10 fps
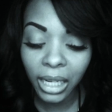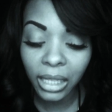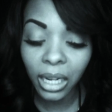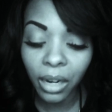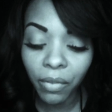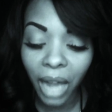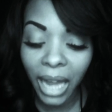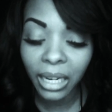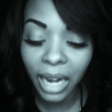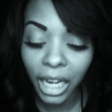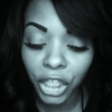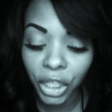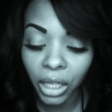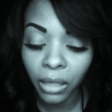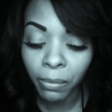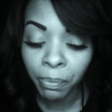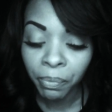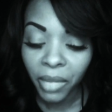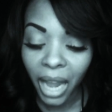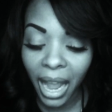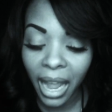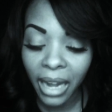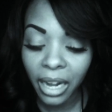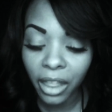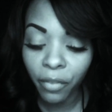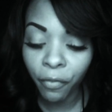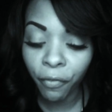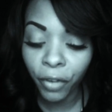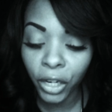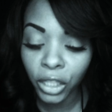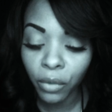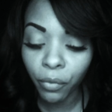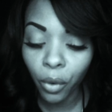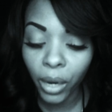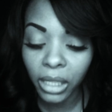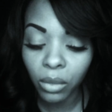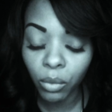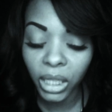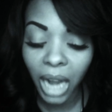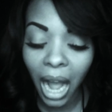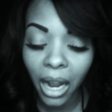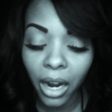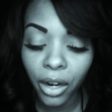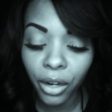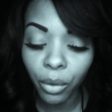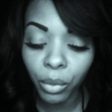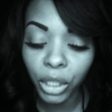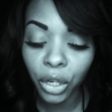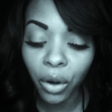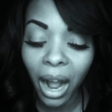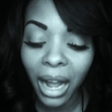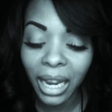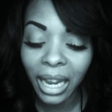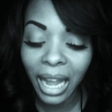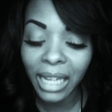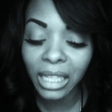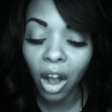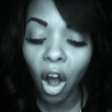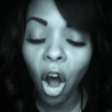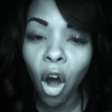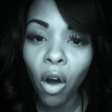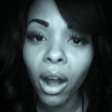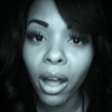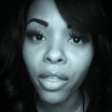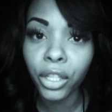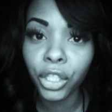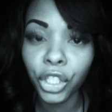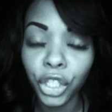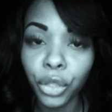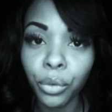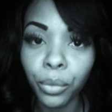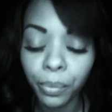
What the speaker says: of like nature, and the first voice which I uttered was crying, as all others do.